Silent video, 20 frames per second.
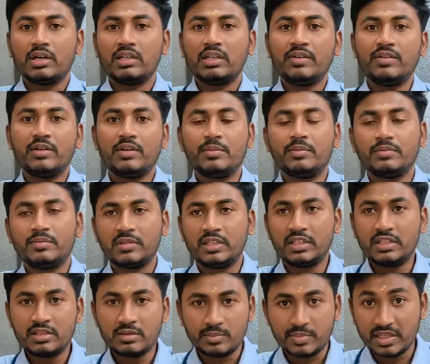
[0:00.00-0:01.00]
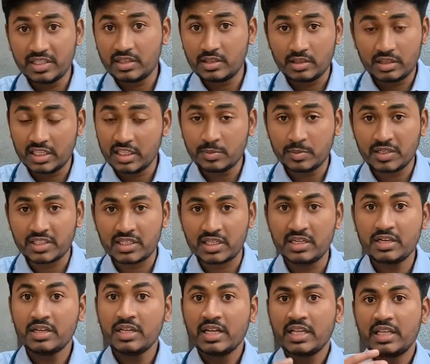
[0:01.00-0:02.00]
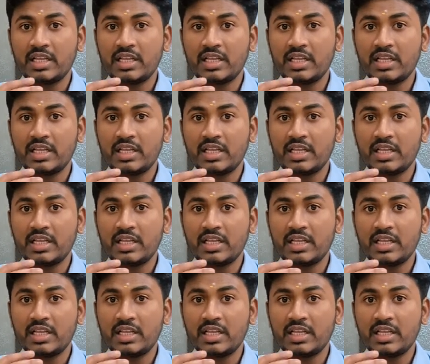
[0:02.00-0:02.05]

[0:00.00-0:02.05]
This patient